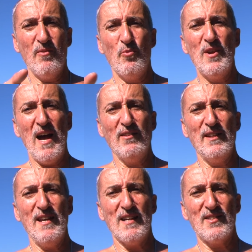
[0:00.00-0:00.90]

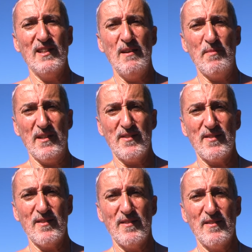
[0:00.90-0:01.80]
reality has
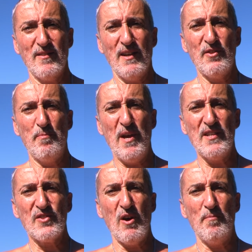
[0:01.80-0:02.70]
limits and they're
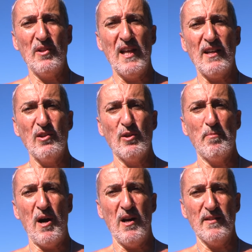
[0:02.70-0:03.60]
based on molecular
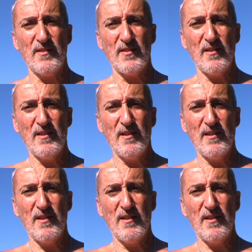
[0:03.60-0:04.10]
bonds.